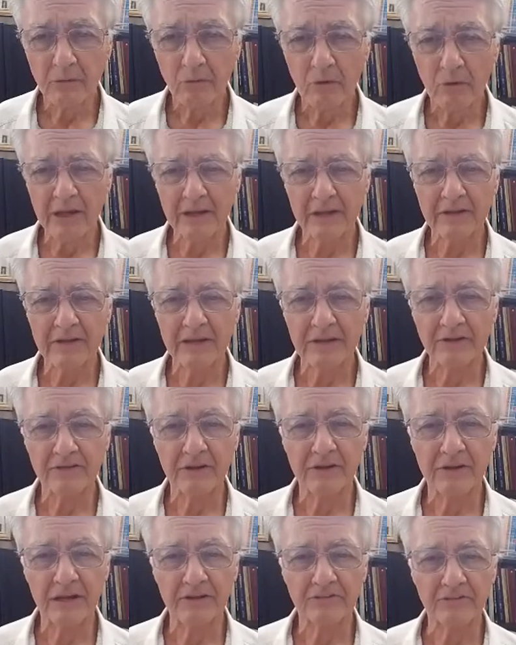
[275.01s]
One of the things
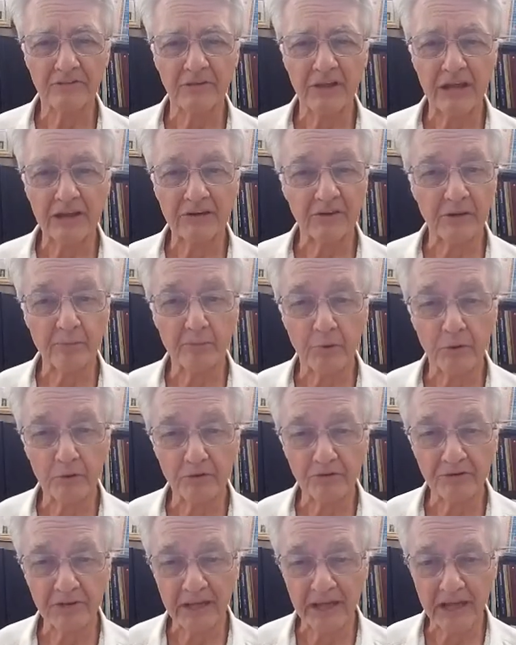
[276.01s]
it does is actually
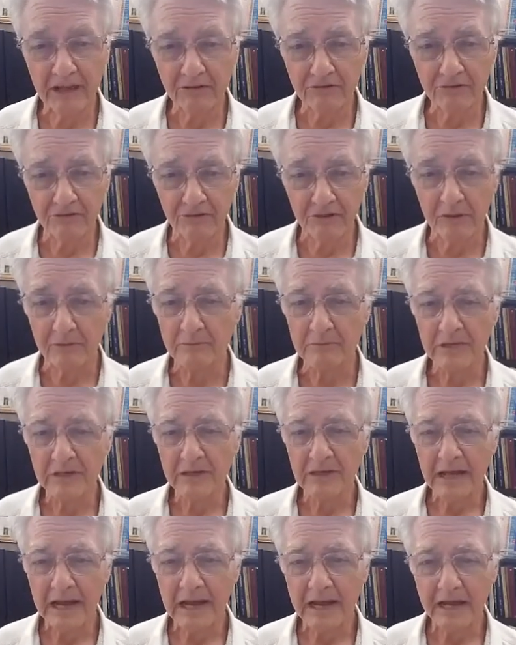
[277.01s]
pulls calcium
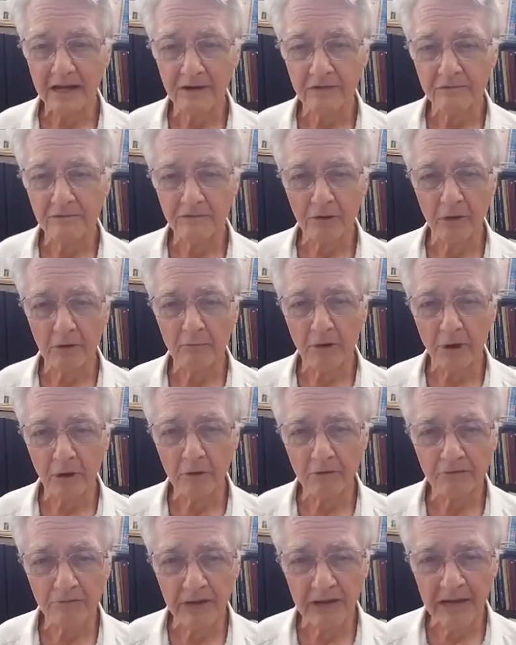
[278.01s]
out of your
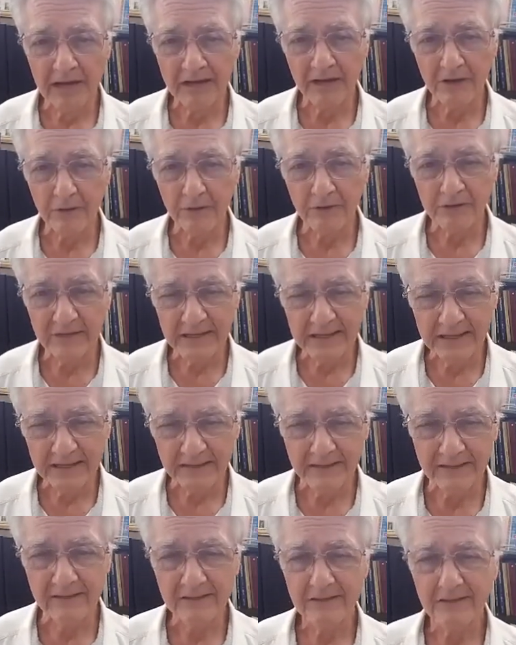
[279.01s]
bones and out of your
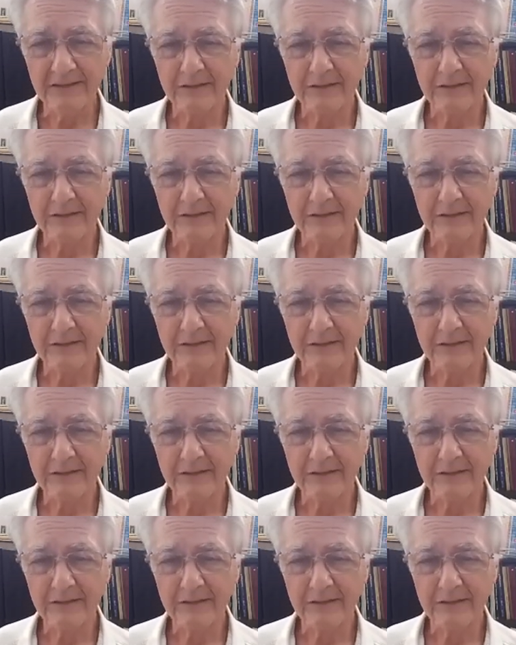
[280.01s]
teeth.